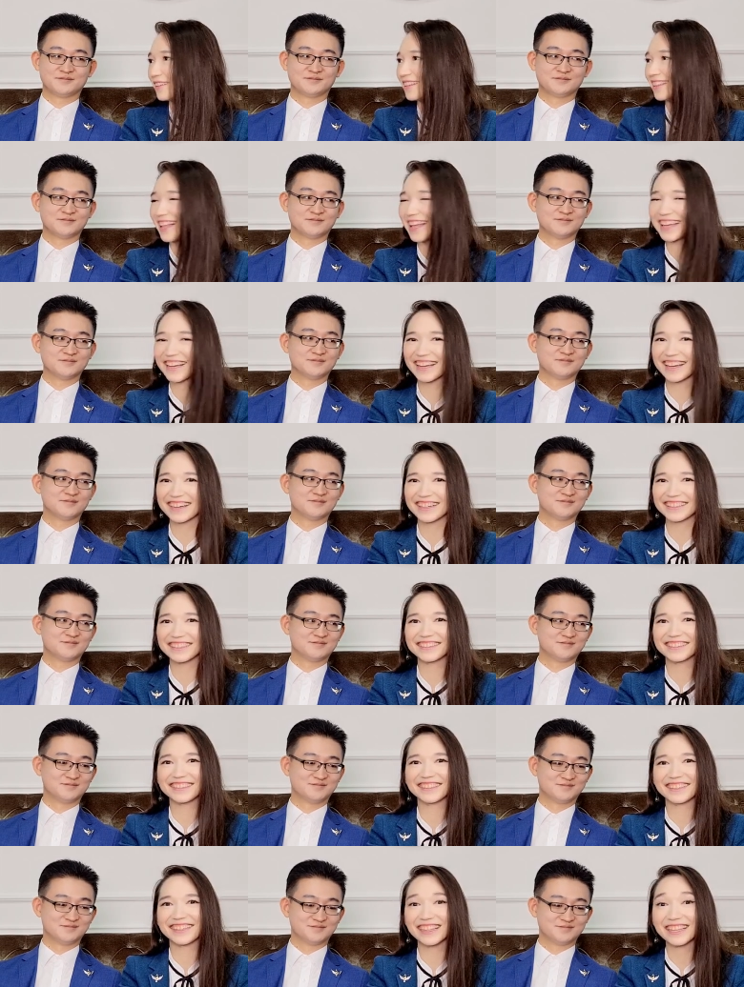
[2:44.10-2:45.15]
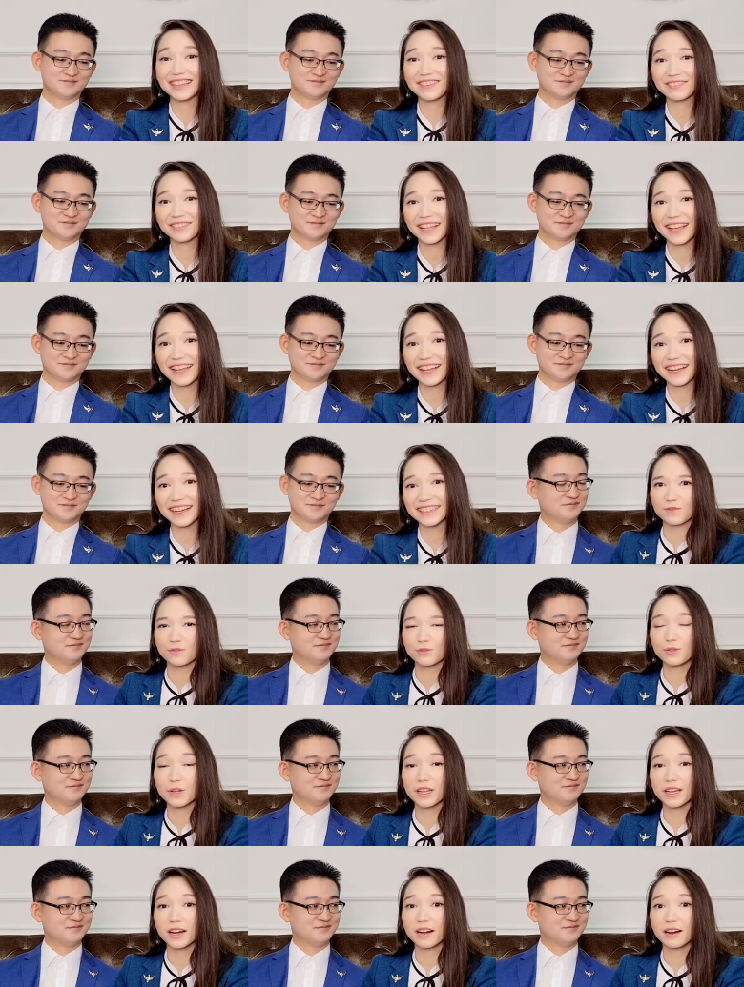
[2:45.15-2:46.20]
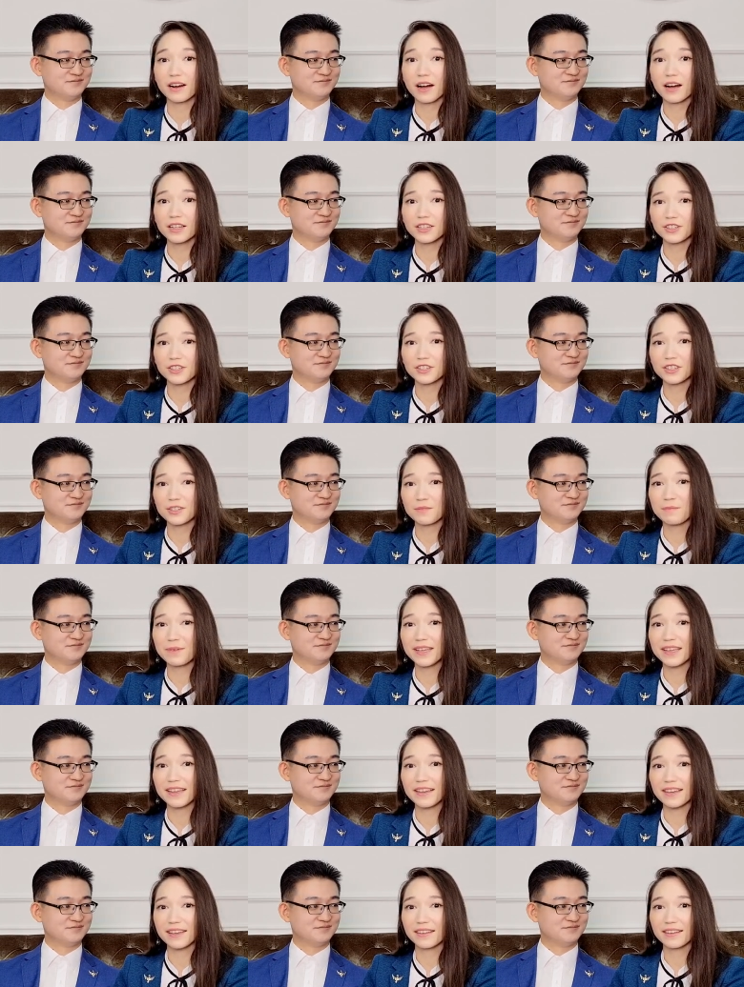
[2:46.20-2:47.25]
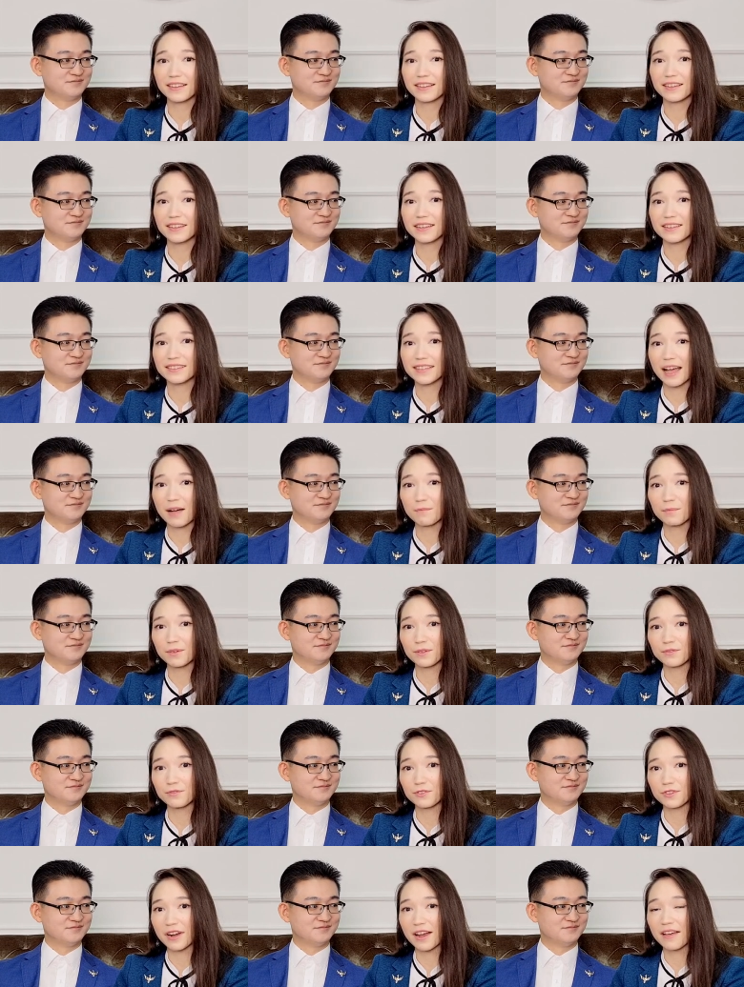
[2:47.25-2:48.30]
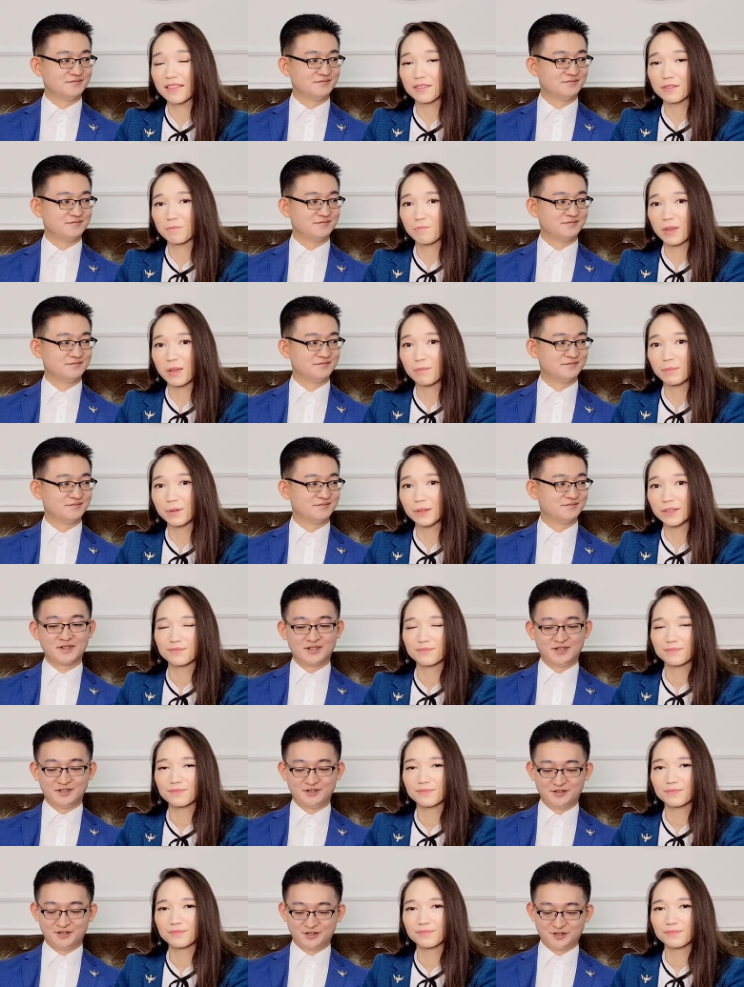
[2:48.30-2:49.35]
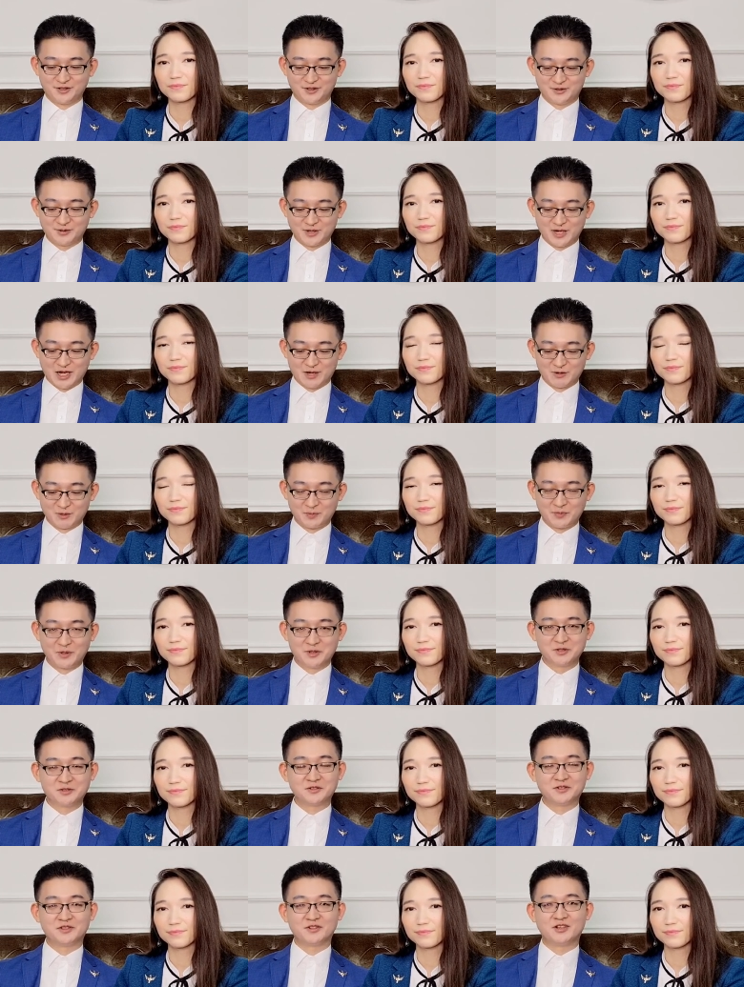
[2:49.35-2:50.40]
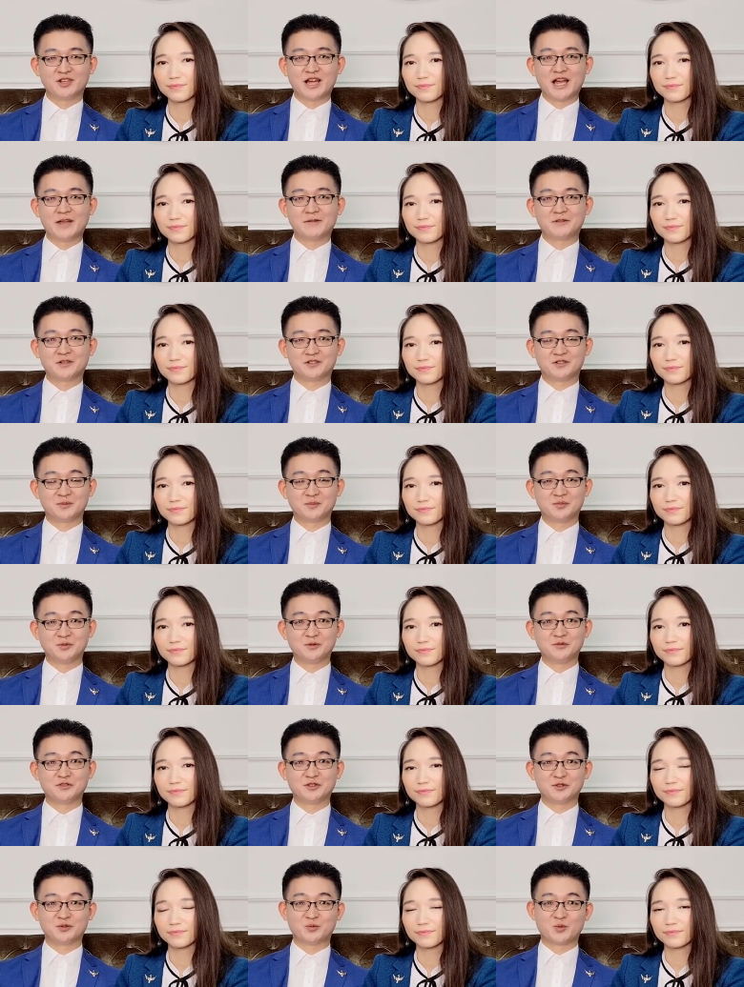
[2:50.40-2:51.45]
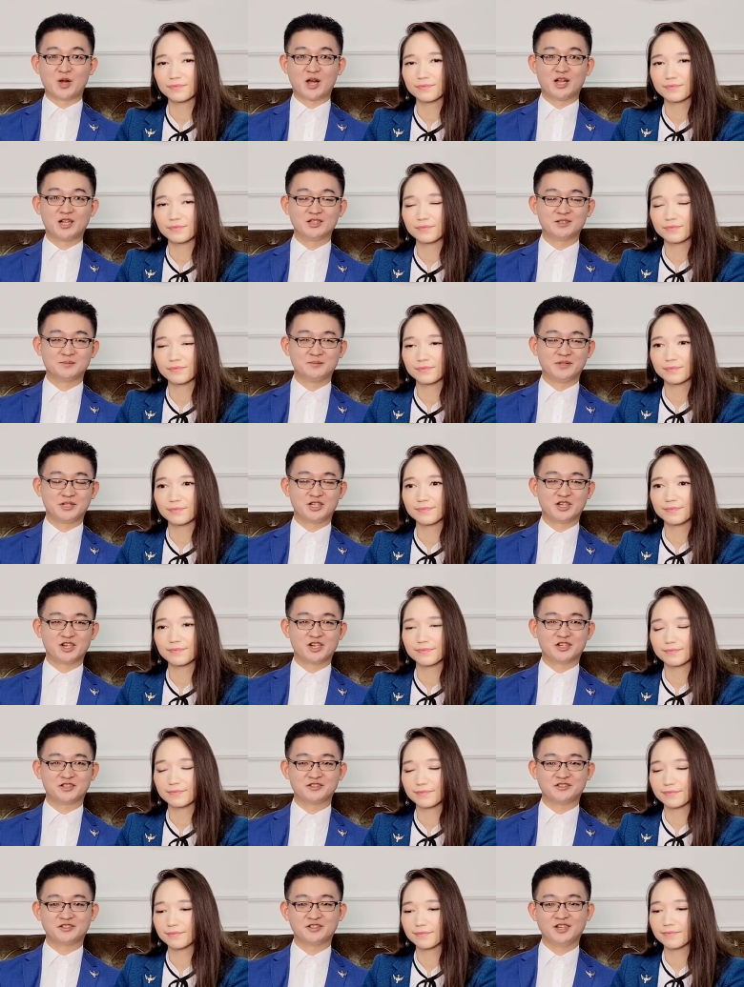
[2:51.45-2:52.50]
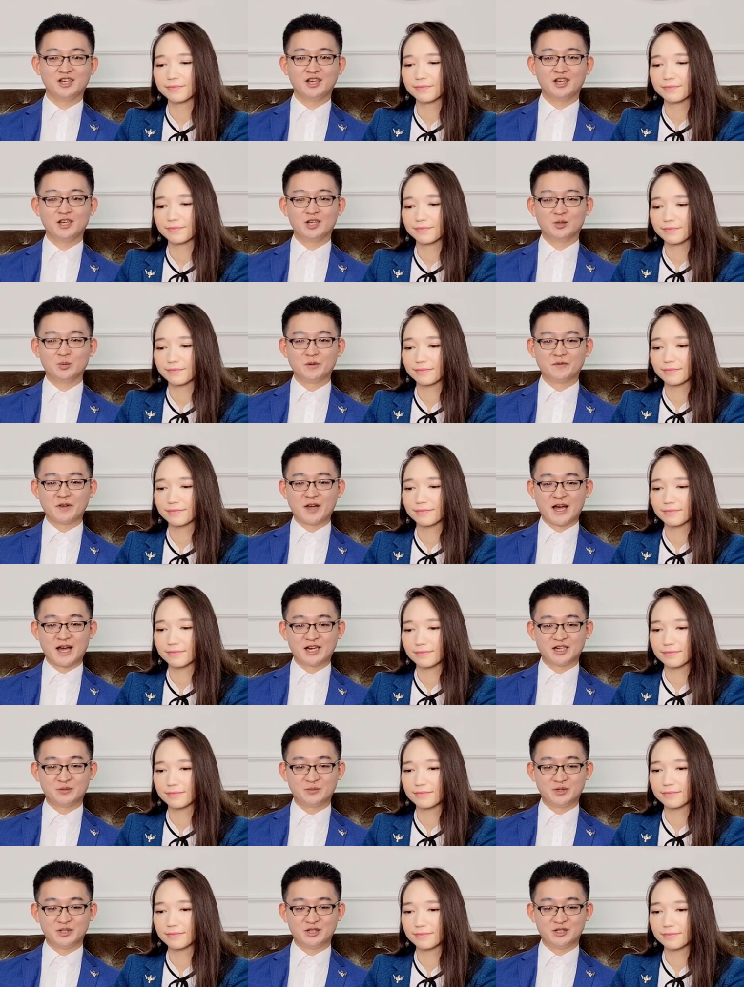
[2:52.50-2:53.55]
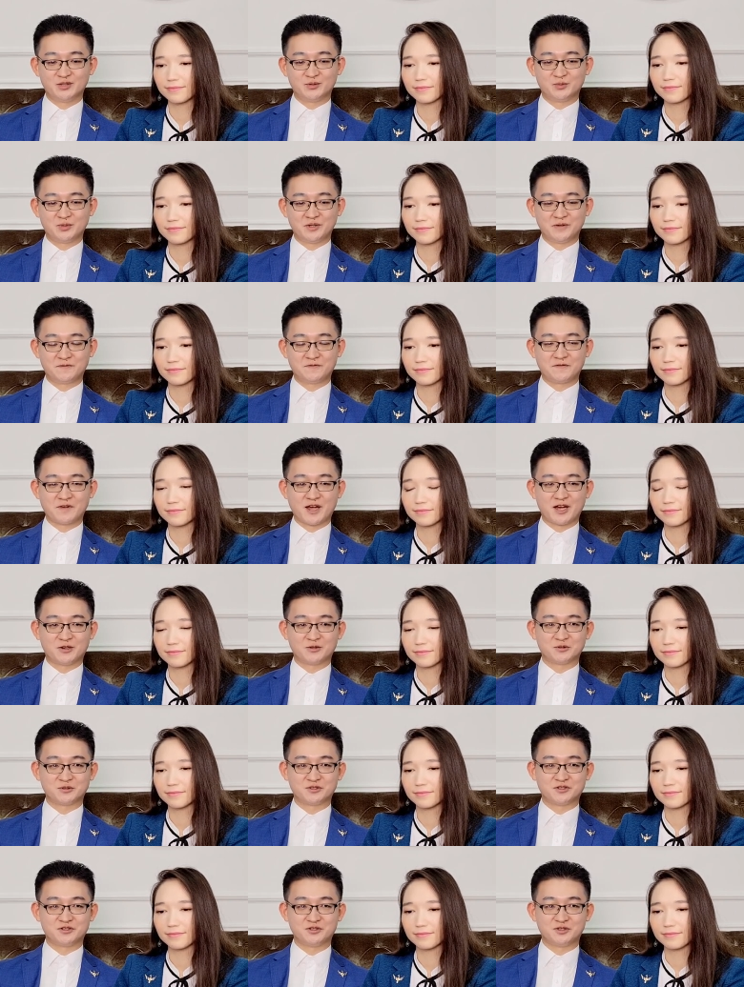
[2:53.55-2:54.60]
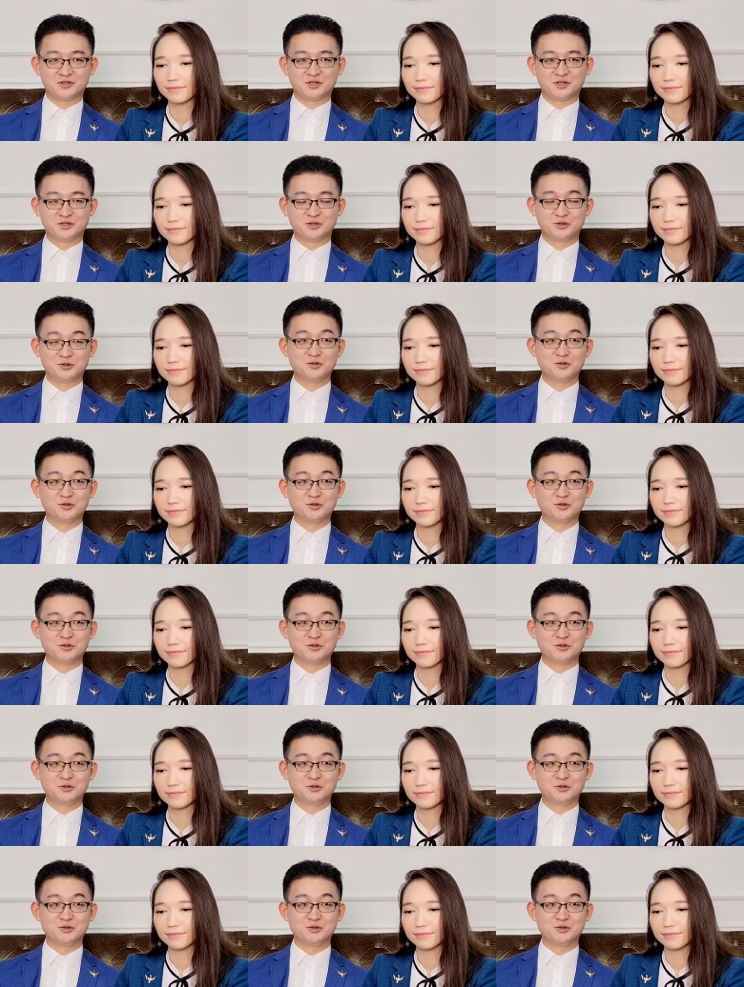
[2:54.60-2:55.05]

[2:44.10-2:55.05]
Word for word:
Speaker 1: like us, live like us. We are honored to be an example for other people.
Speaker 2: So, our personal life has improved as well because with Atomy, we found true